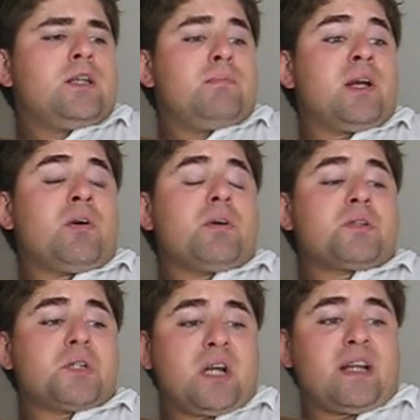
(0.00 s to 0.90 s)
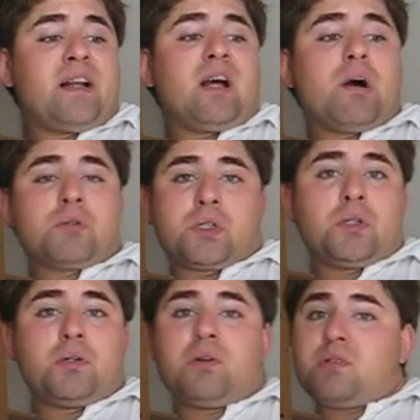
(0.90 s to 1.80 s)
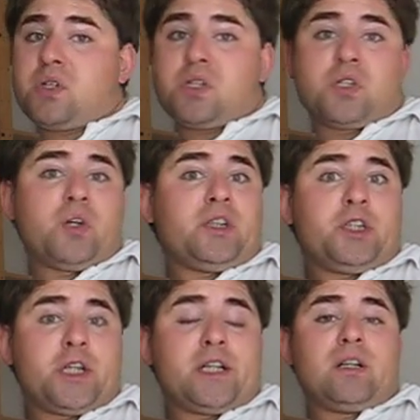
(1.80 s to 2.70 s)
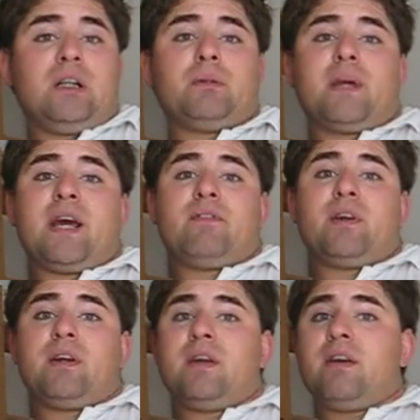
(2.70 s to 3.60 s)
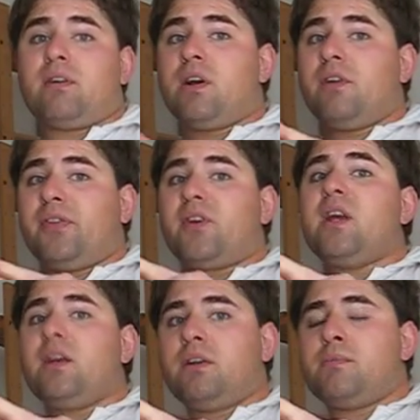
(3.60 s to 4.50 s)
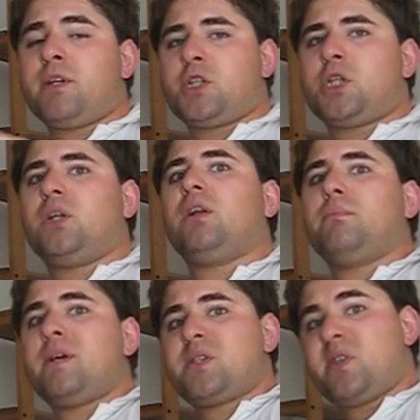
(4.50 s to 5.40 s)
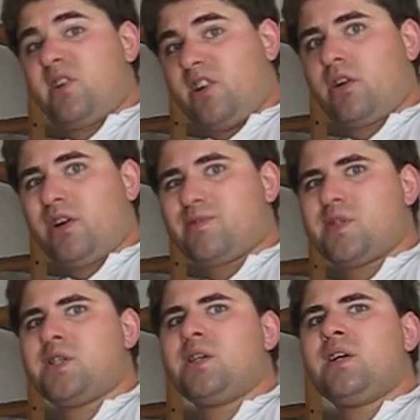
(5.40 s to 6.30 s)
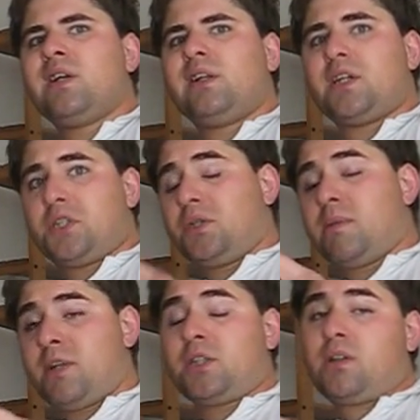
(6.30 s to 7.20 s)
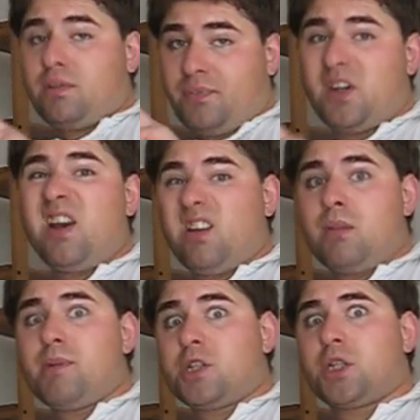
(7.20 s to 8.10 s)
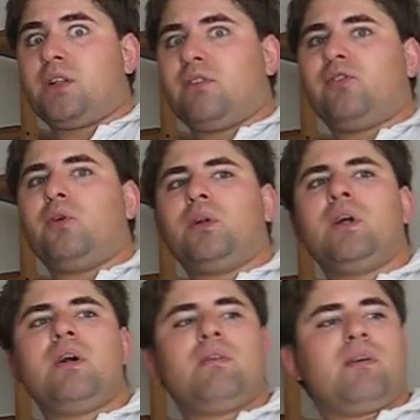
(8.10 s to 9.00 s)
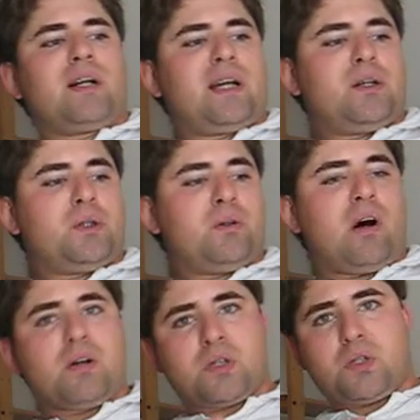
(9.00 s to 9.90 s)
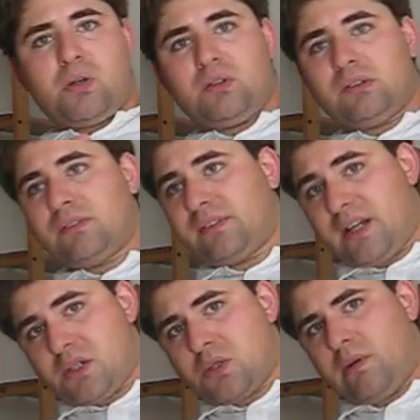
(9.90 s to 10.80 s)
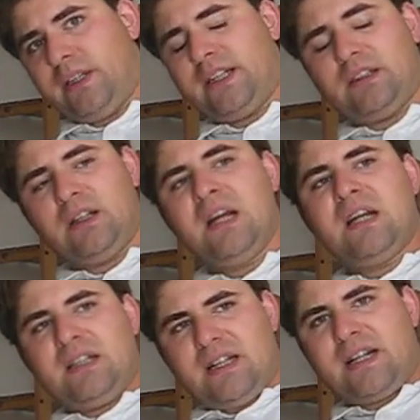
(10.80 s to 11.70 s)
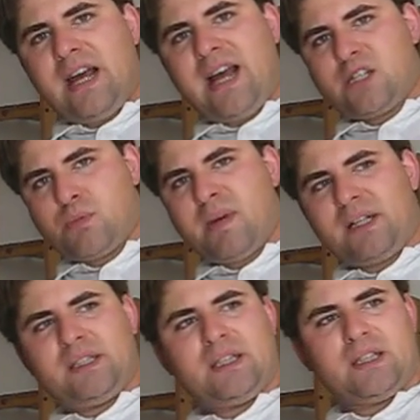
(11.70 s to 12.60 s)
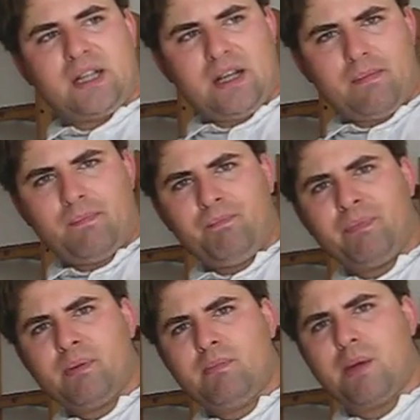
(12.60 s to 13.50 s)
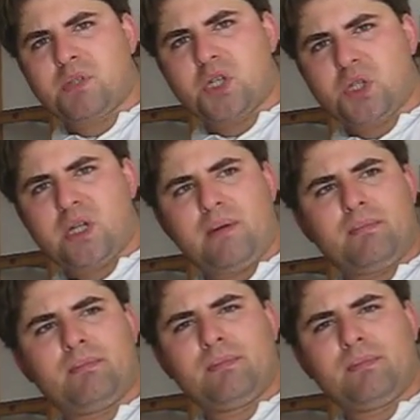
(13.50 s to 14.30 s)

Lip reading: because it allows to do, since it's total general, we have here 3-dimensional Bezier curves, not 2-dimensional, 3-dimensional full. One can do also, thanks to a little enhancement in the map system,